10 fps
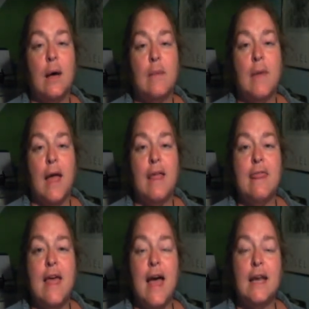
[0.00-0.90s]

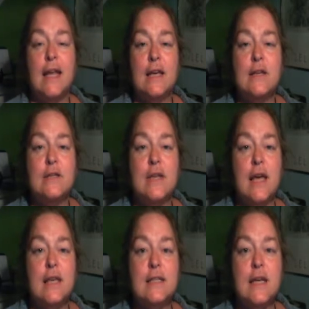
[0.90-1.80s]
and that is
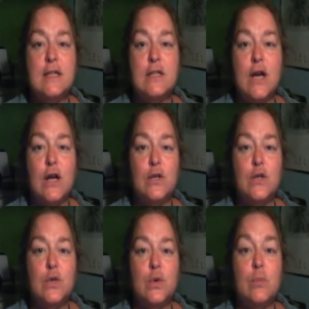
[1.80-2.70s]
a sextile
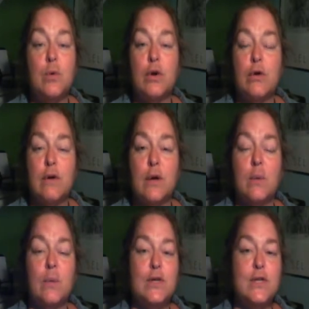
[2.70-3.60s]
to Mercury,
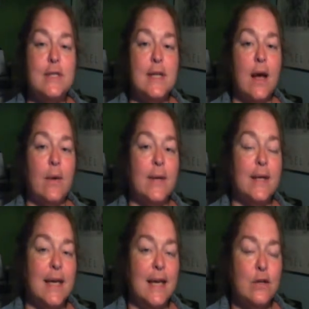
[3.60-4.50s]
which is now
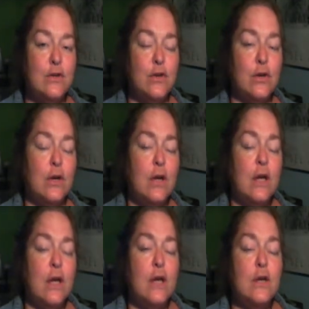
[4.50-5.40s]
in Cancer.
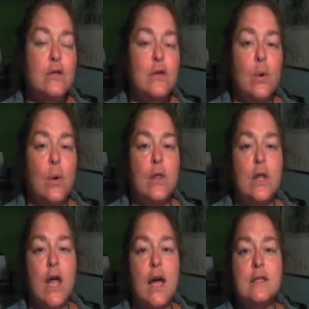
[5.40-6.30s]
So
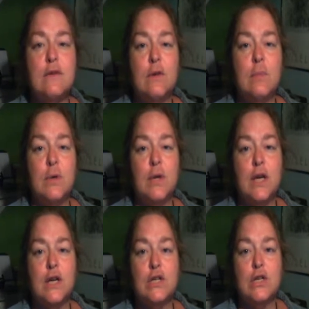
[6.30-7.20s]
the lines of
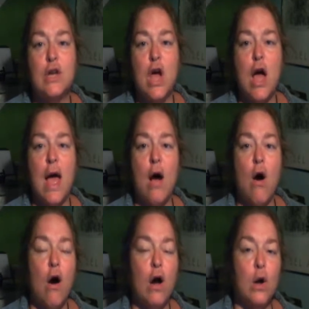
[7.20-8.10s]
communication
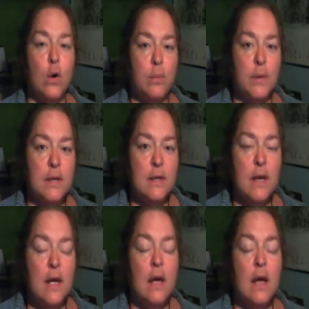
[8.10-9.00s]
are open,
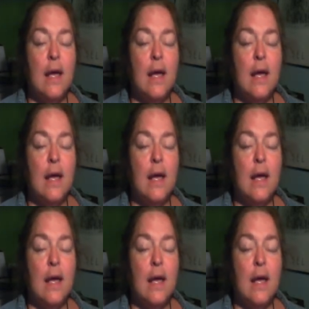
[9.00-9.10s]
